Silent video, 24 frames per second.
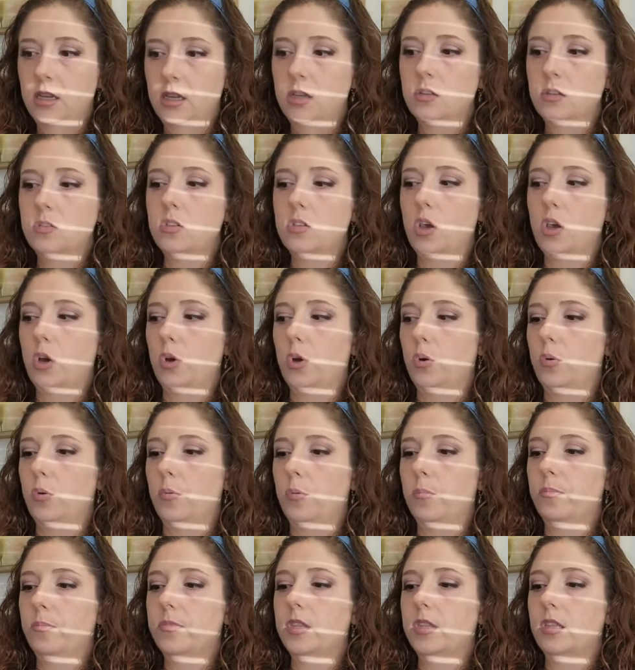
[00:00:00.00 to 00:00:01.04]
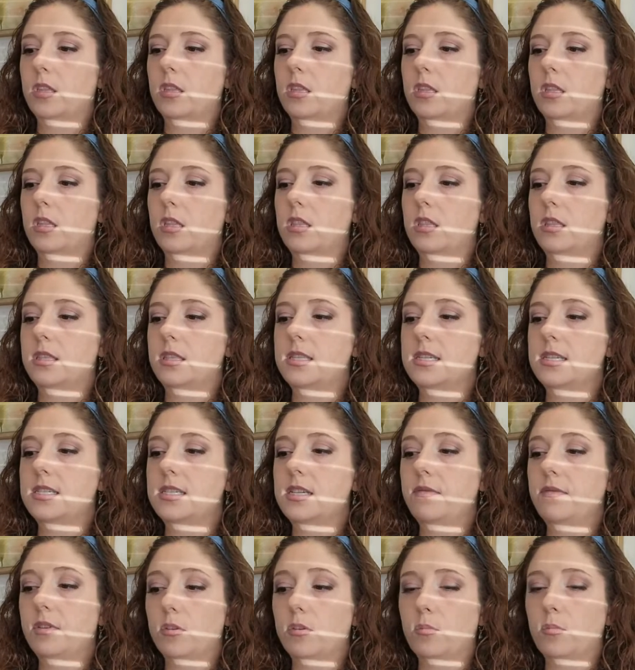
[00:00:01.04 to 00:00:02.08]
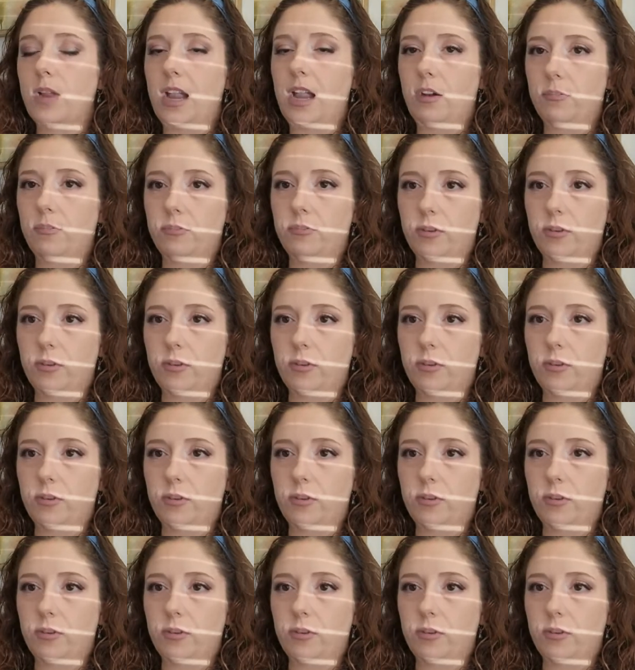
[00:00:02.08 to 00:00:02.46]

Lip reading: So it's a different route